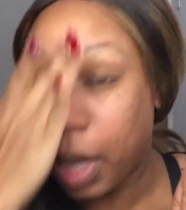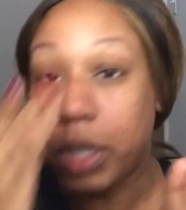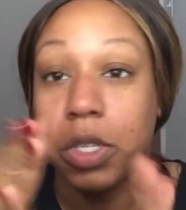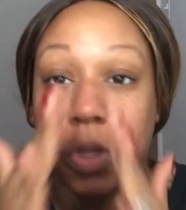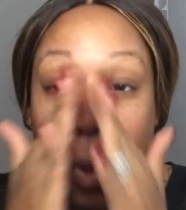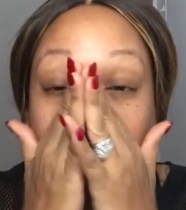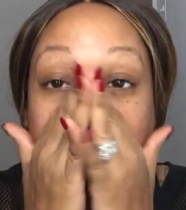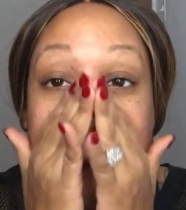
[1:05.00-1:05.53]

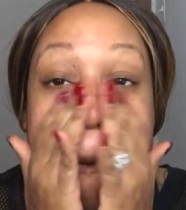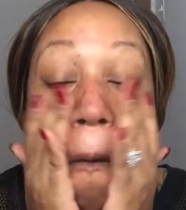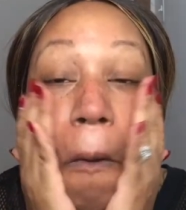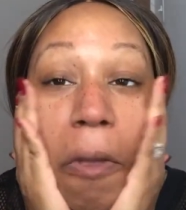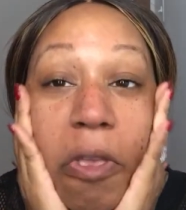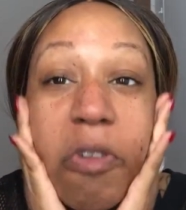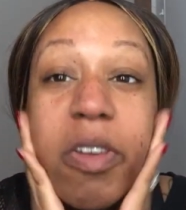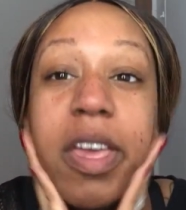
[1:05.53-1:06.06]
so
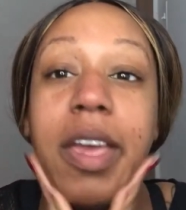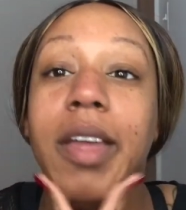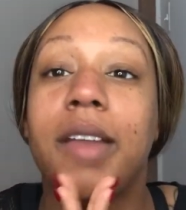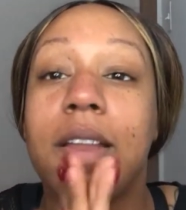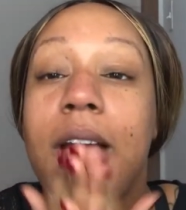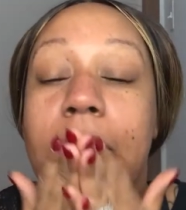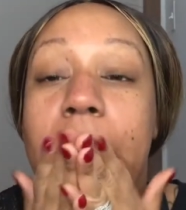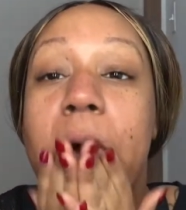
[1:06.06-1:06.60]
you
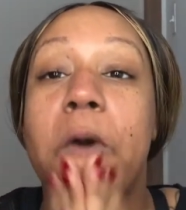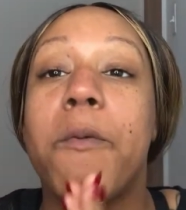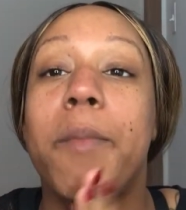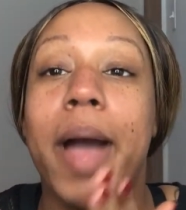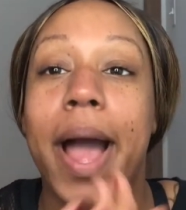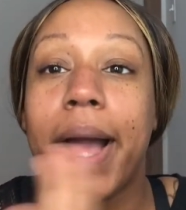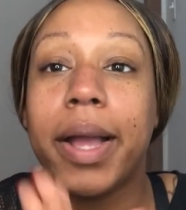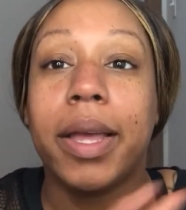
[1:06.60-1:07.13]
can go
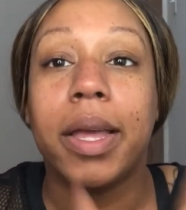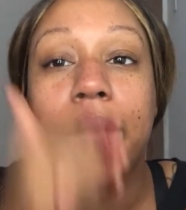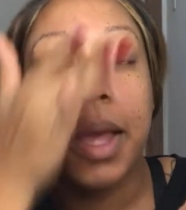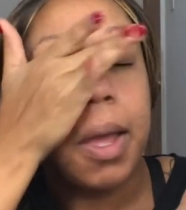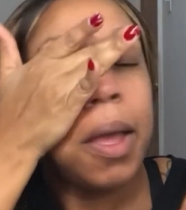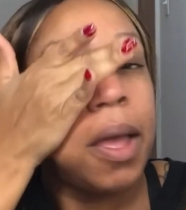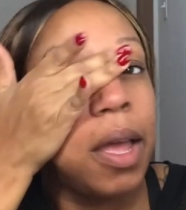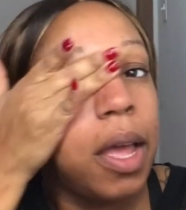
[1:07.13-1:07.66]
back
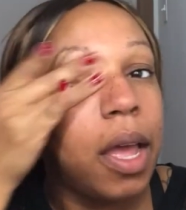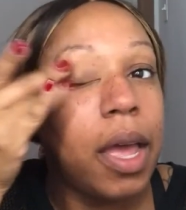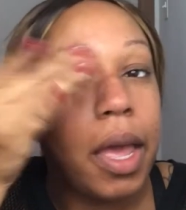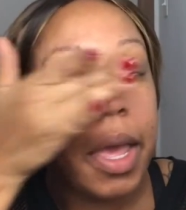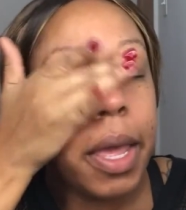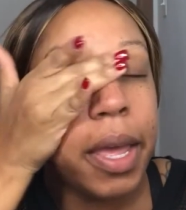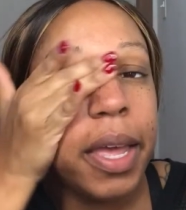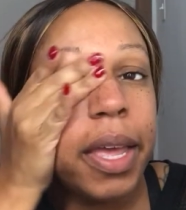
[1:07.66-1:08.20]

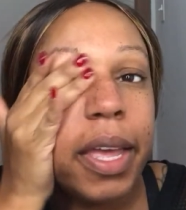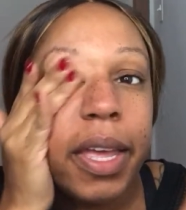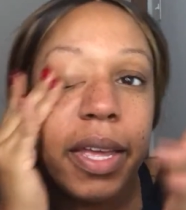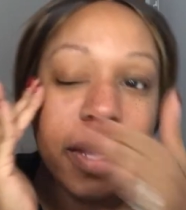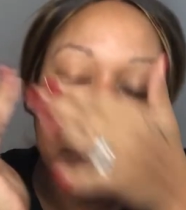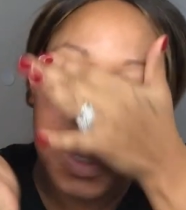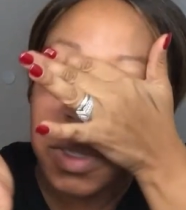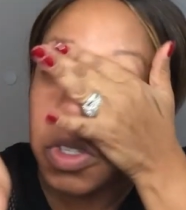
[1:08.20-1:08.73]

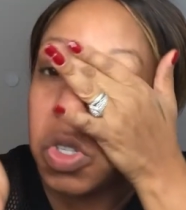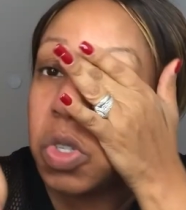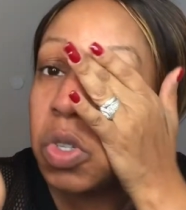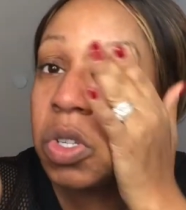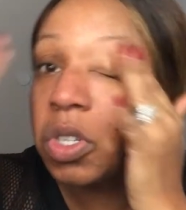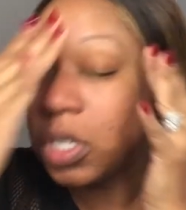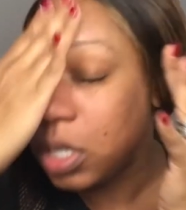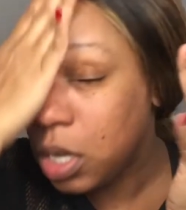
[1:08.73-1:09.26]
and
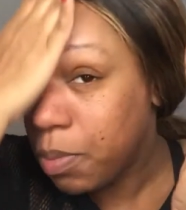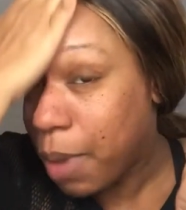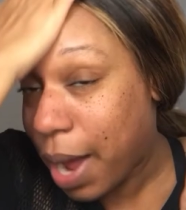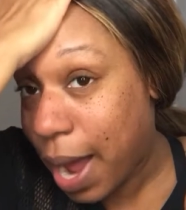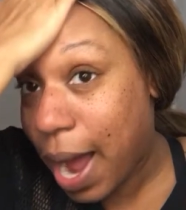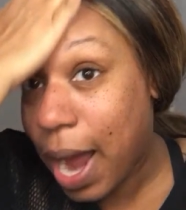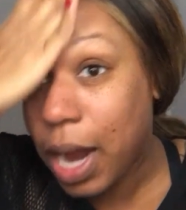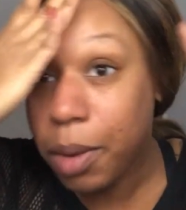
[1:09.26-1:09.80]
see
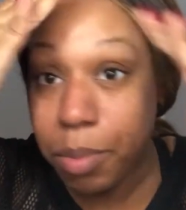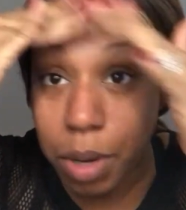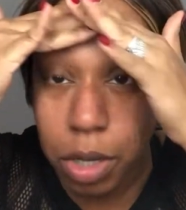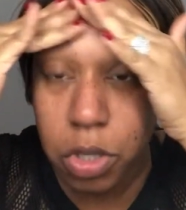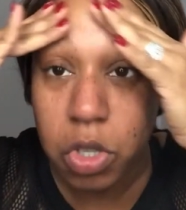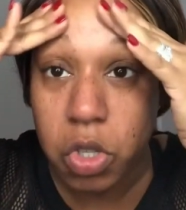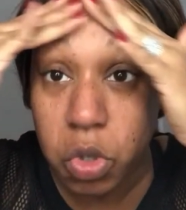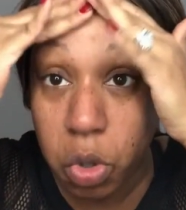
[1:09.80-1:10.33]
my
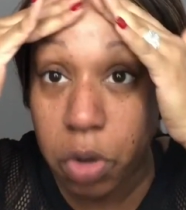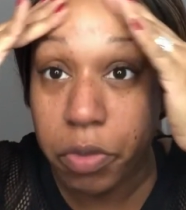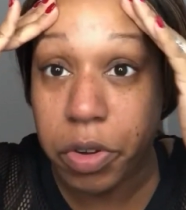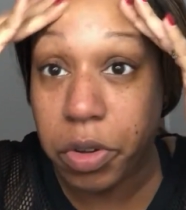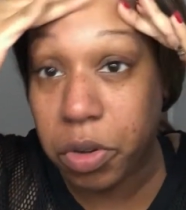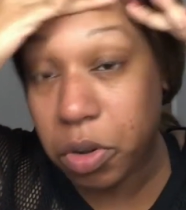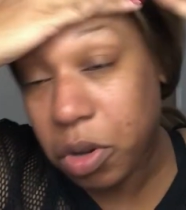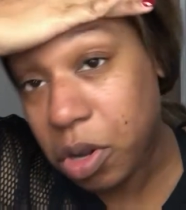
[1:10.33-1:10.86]
eyebrow
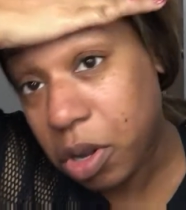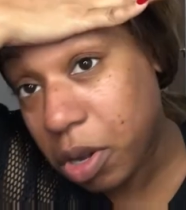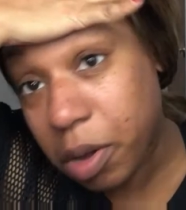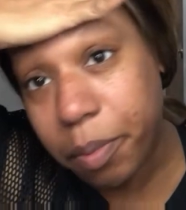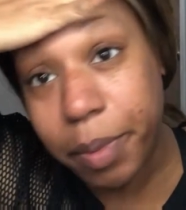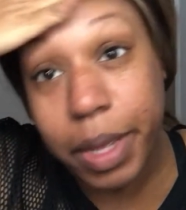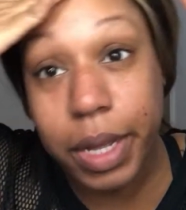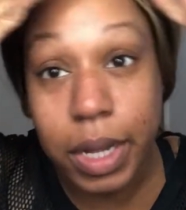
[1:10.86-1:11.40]
tutorial,
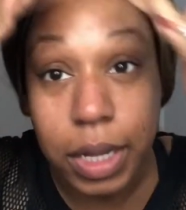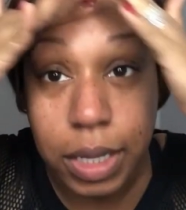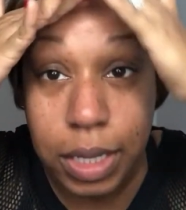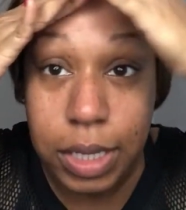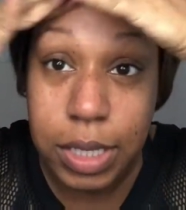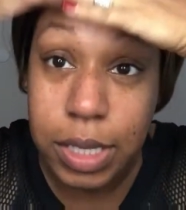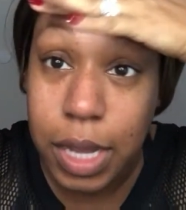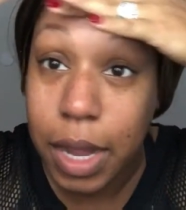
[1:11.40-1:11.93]

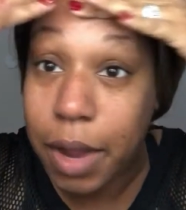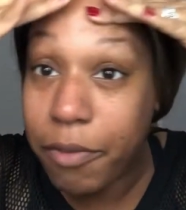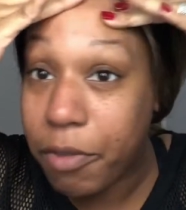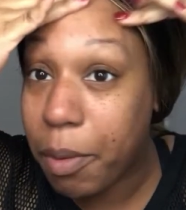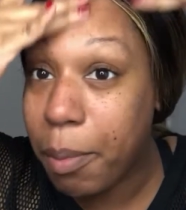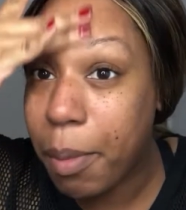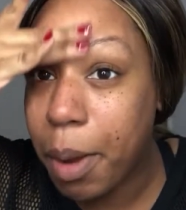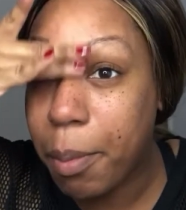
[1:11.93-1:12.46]
because
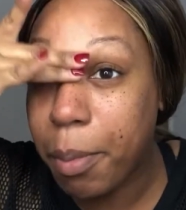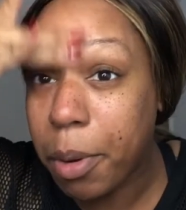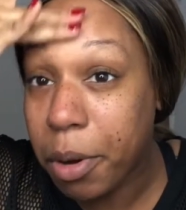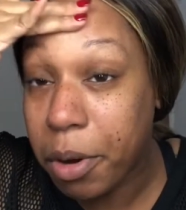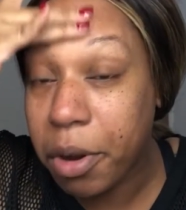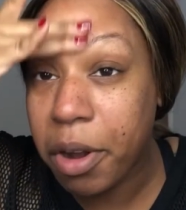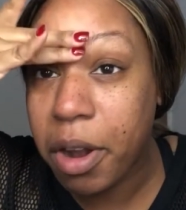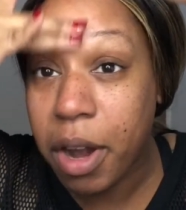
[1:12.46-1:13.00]

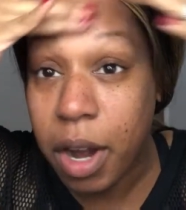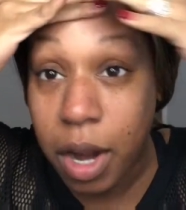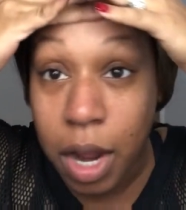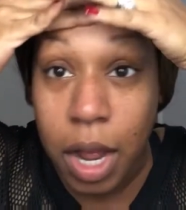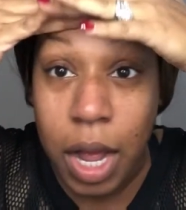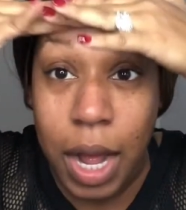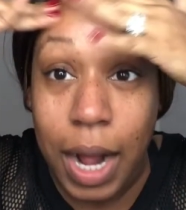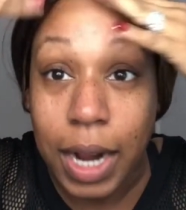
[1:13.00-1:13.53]
remember,
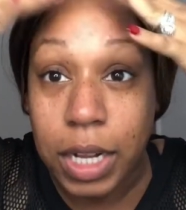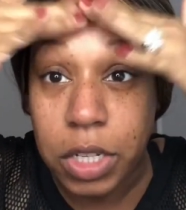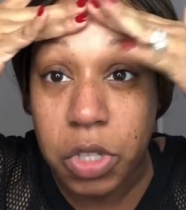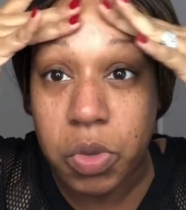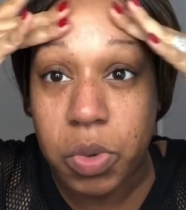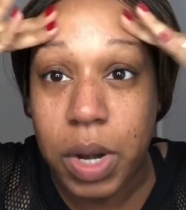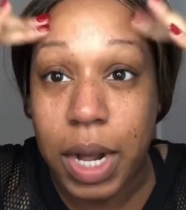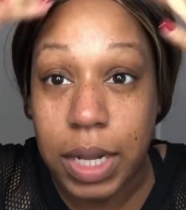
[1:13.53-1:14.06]
I
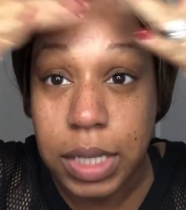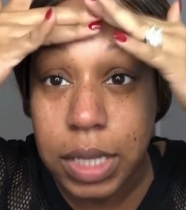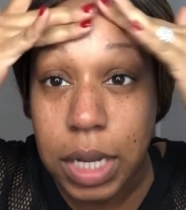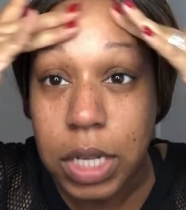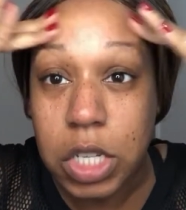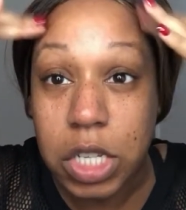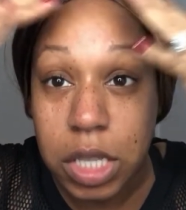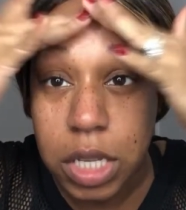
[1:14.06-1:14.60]
do not
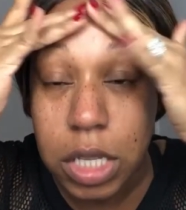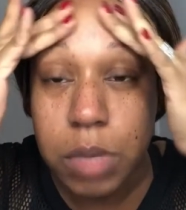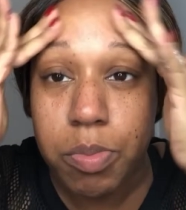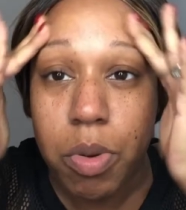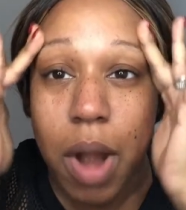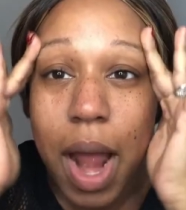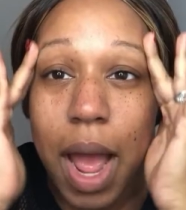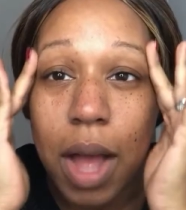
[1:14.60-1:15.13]
touch these
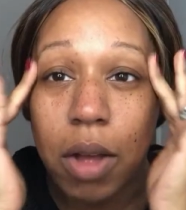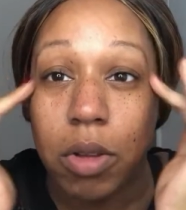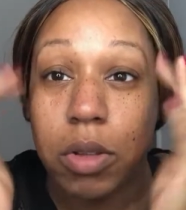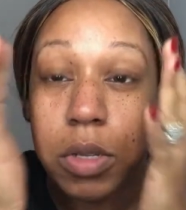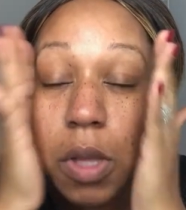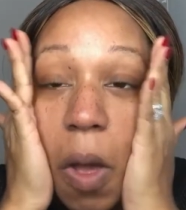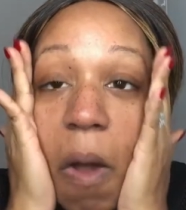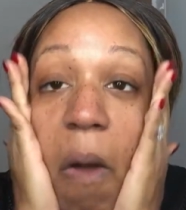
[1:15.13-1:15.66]

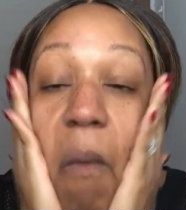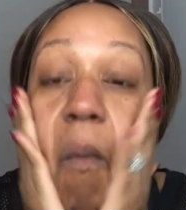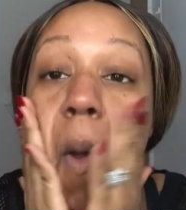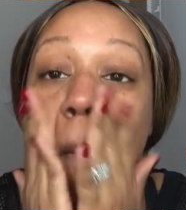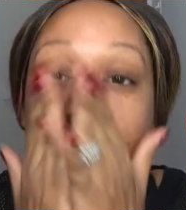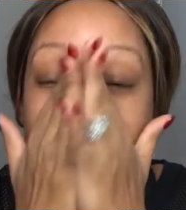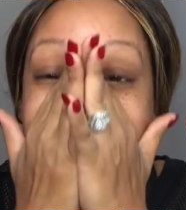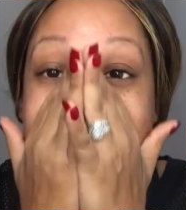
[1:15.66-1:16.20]
brows
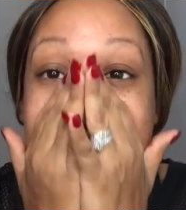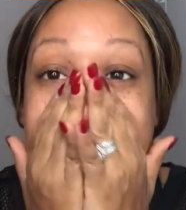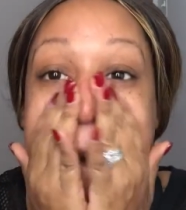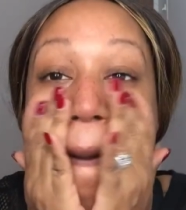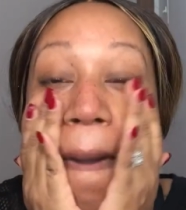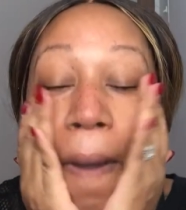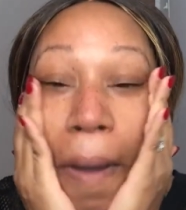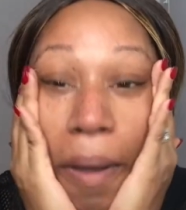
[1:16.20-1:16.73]
with my
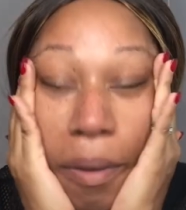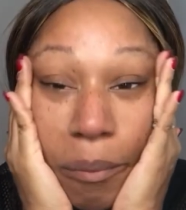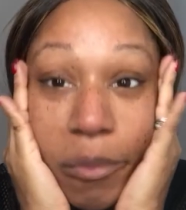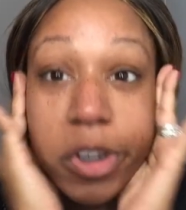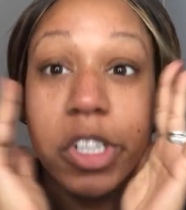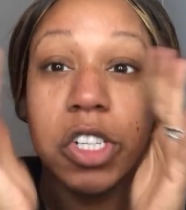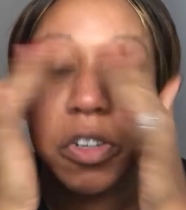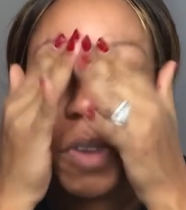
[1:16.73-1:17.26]

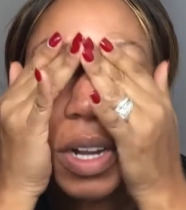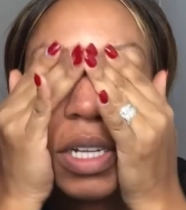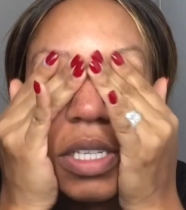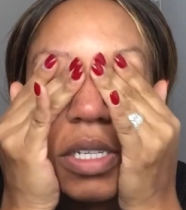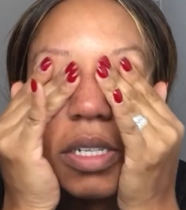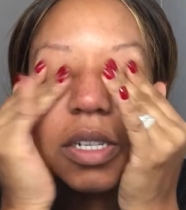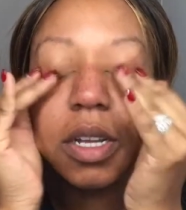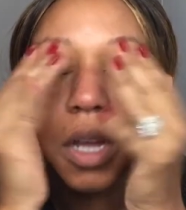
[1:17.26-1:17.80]

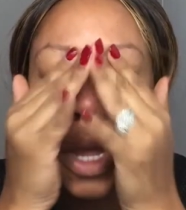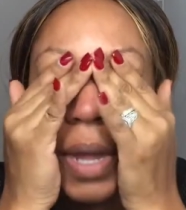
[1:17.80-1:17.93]
moisturizer.